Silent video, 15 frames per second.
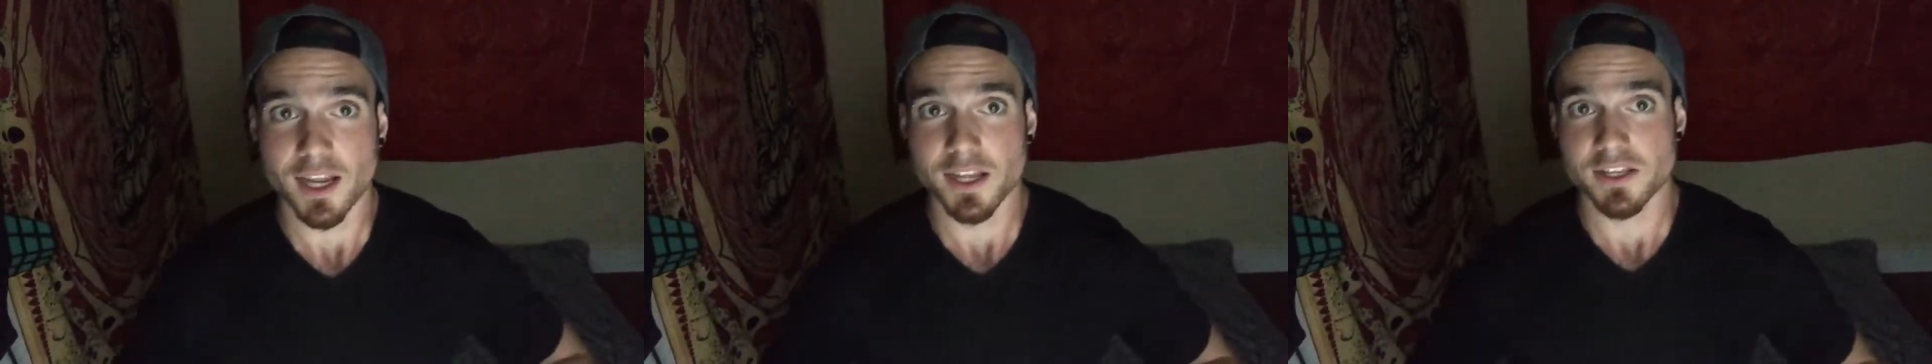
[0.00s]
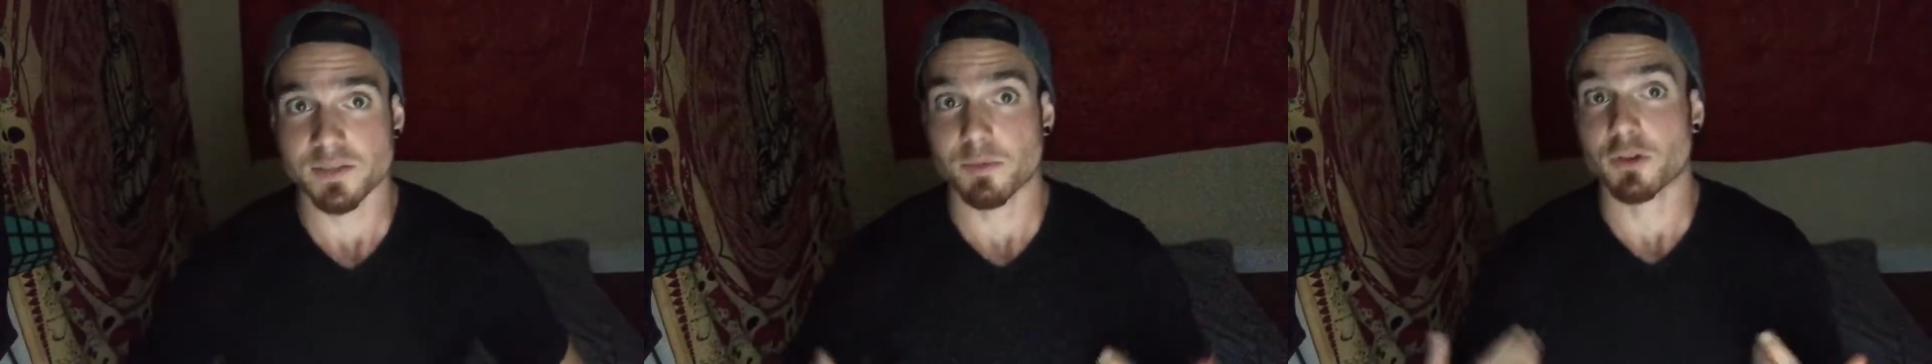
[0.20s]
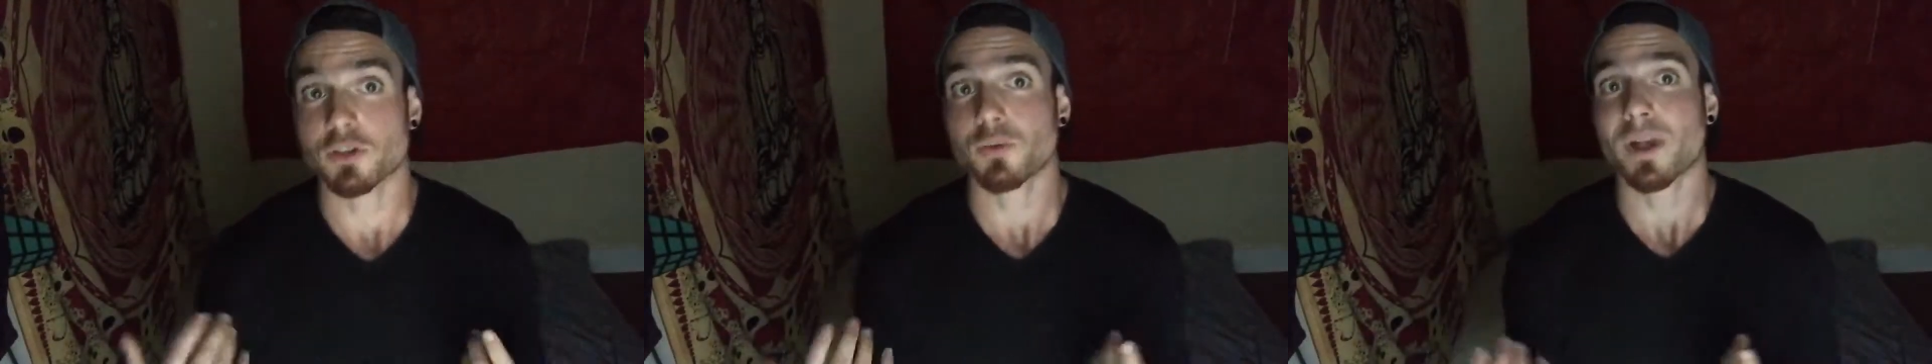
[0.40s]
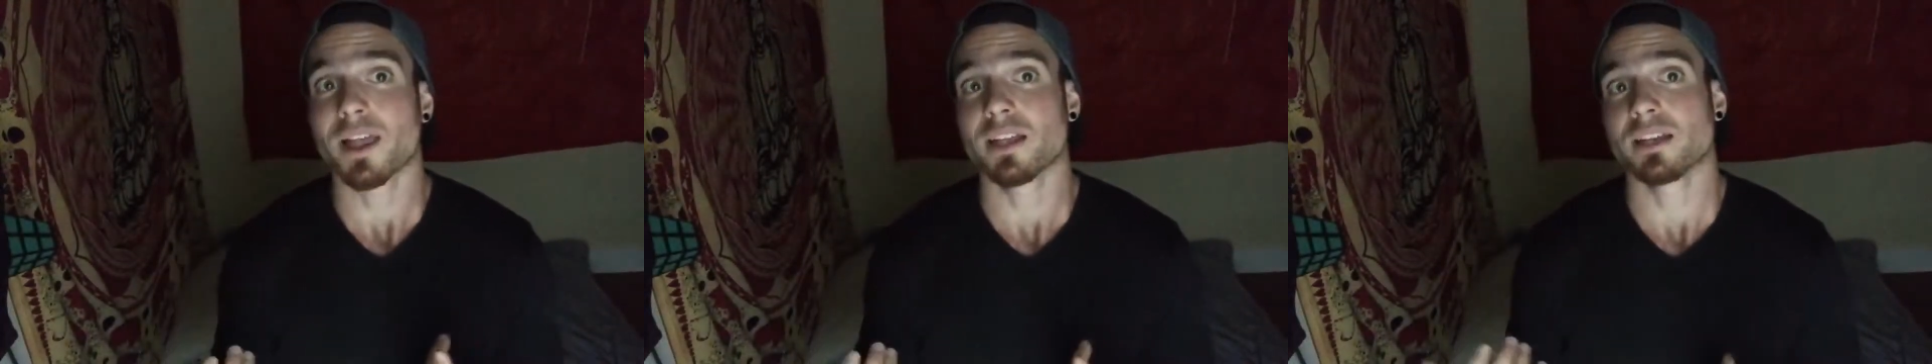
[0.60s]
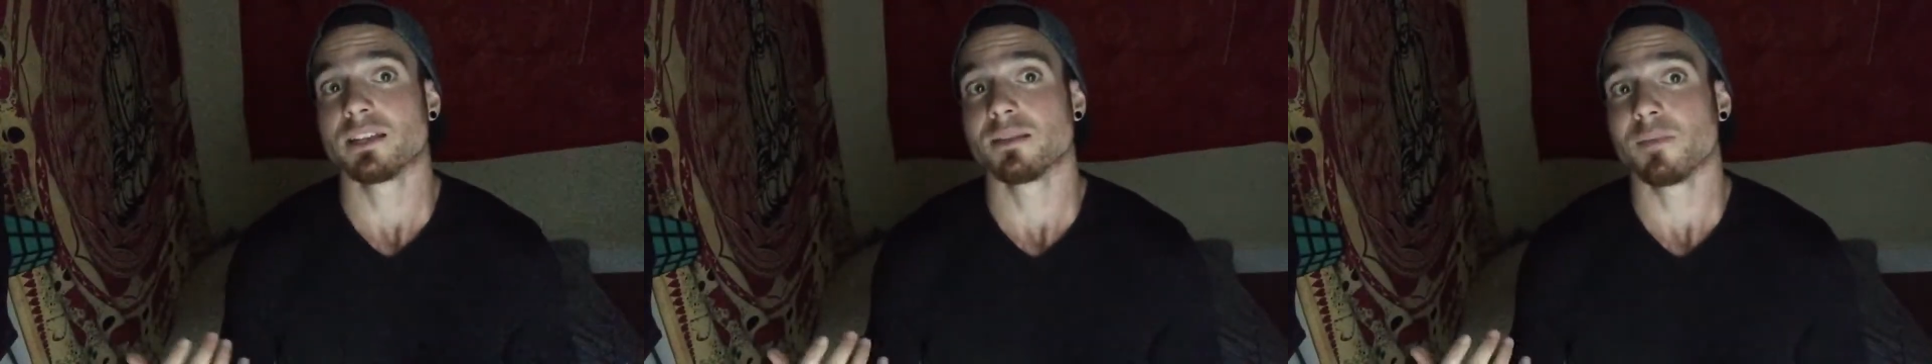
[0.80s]

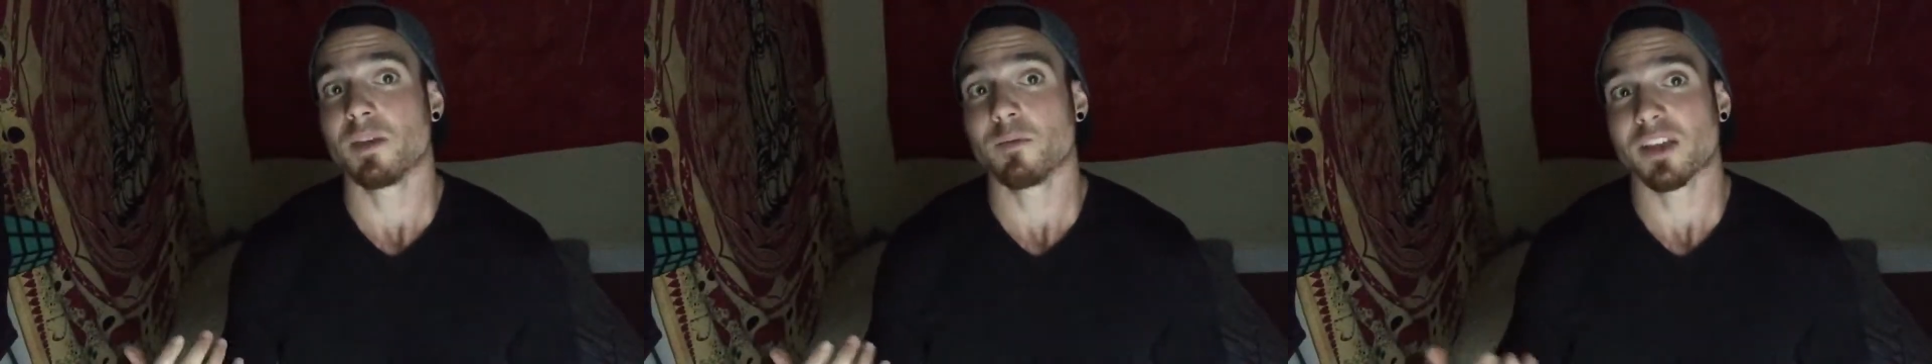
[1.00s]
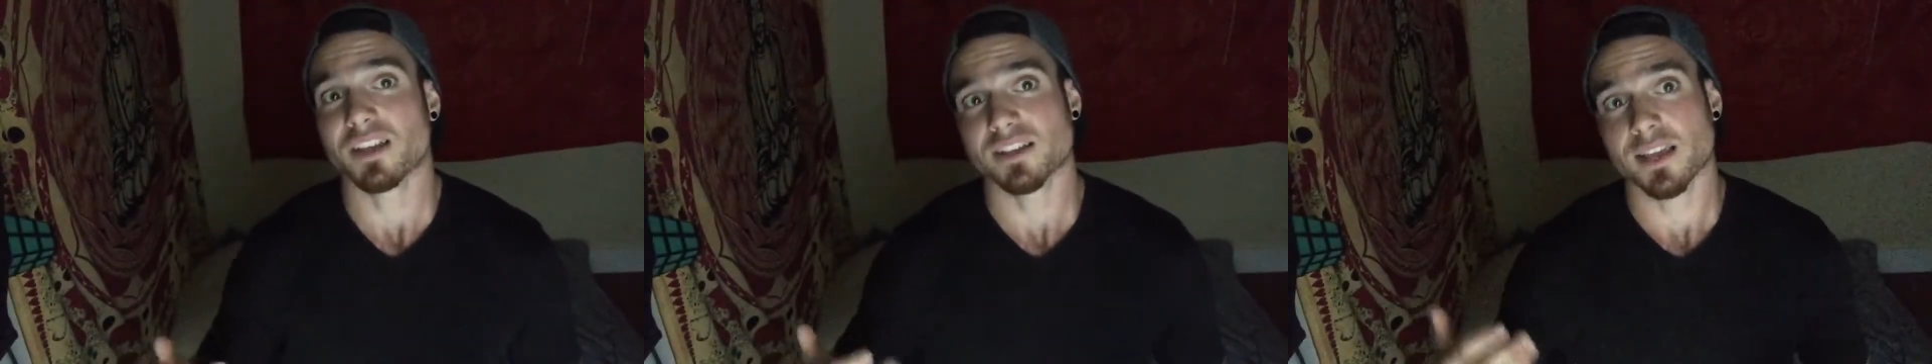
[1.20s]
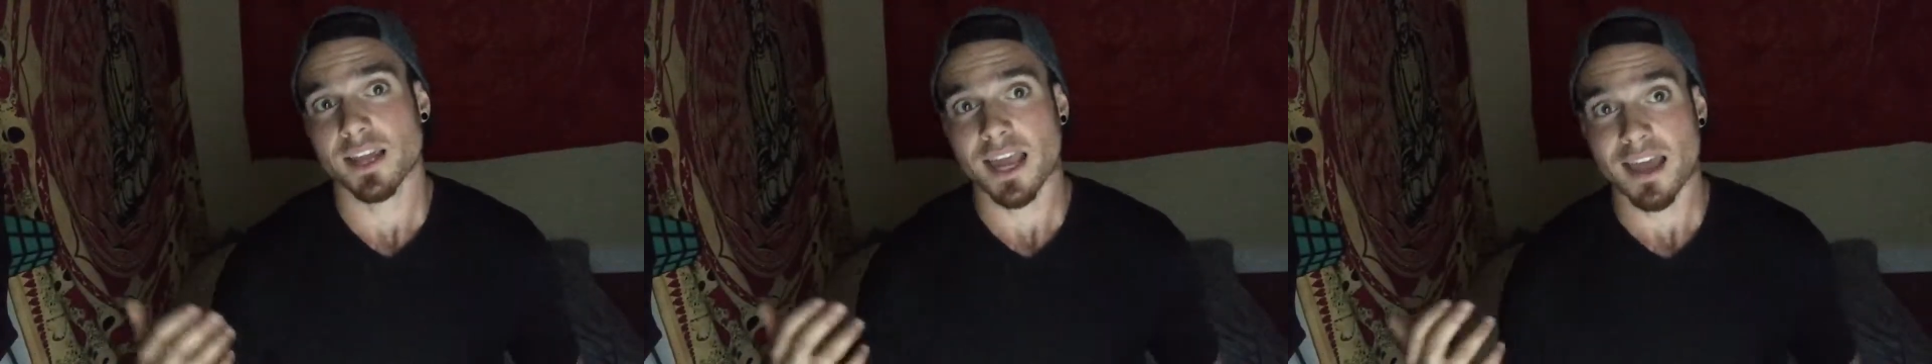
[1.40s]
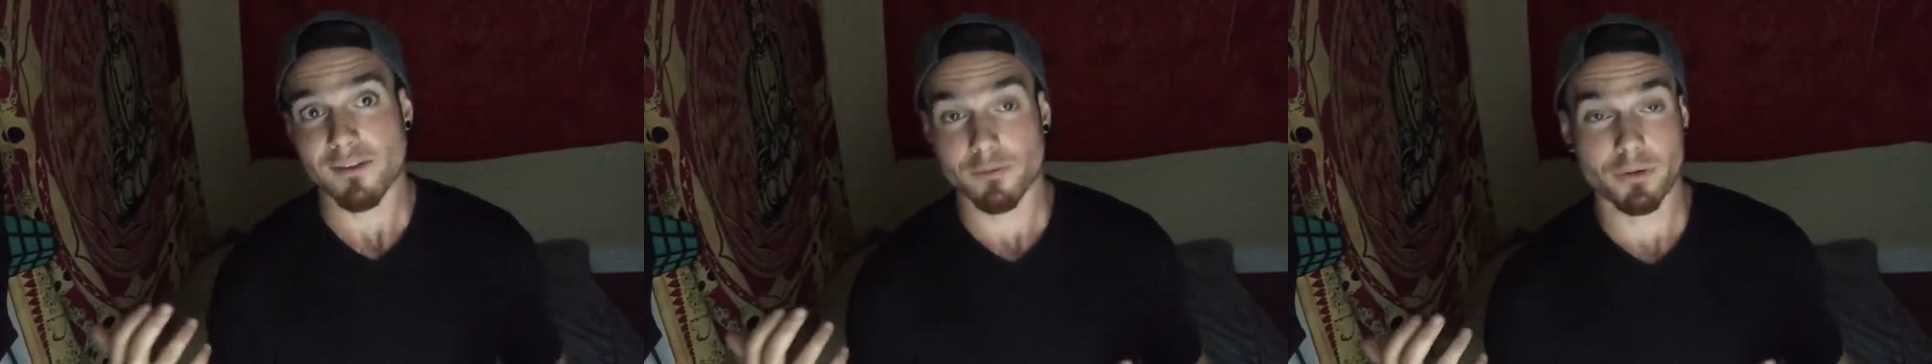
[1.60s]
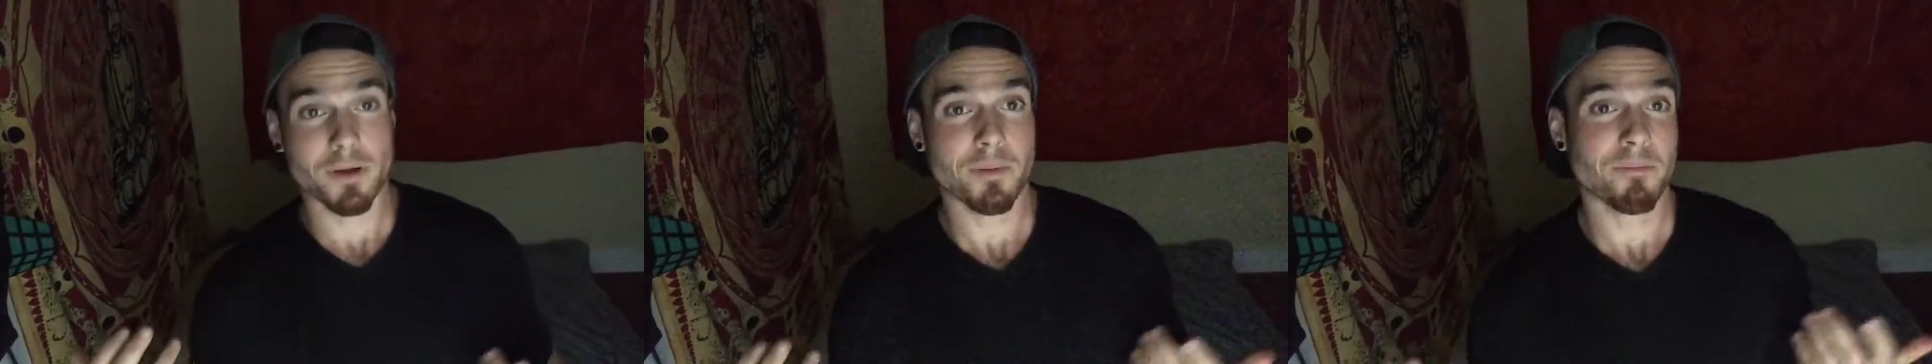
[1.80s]
Spirituality to me, because I have